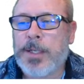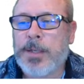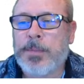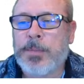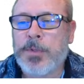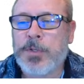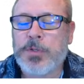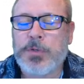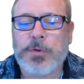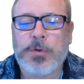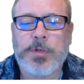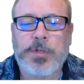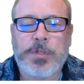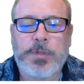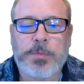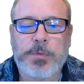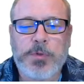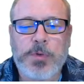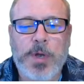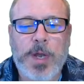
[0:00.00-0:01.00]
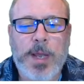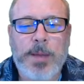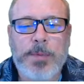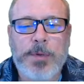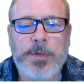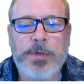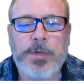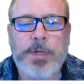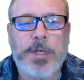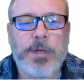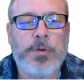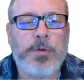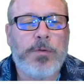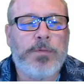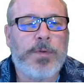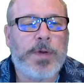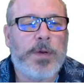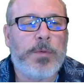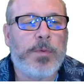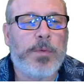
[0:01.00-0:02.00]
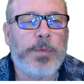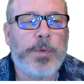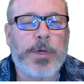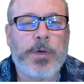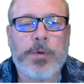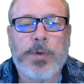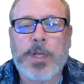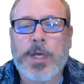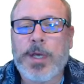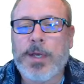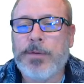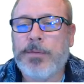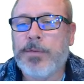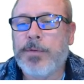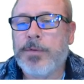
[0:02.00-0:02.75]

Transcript: Be sure to subscribe and you'll get notified when we go live.